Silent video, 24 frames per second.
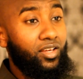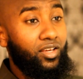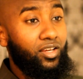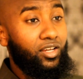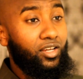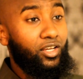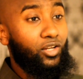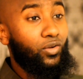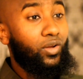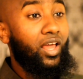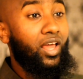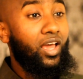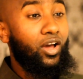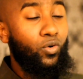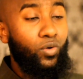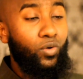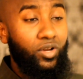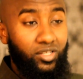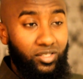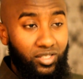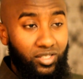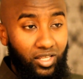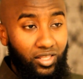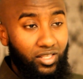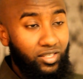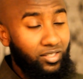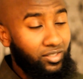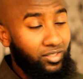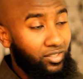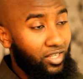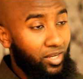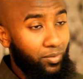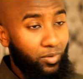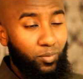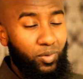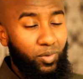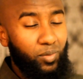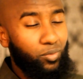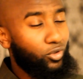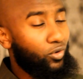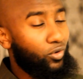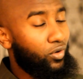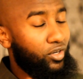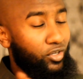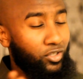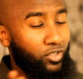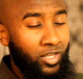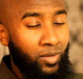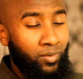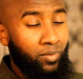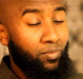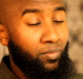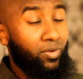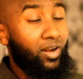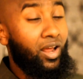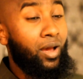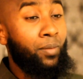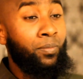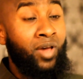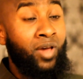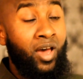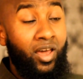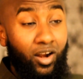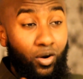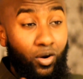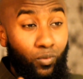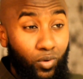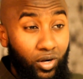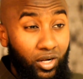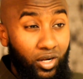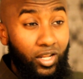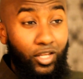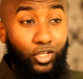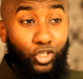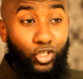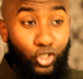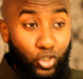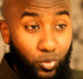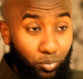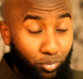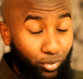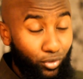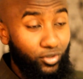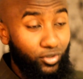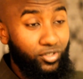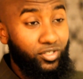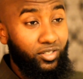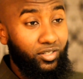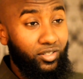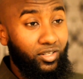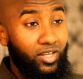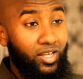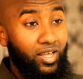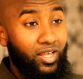You know, and I always say this statement, people don't understand me, but I'm not a religious person.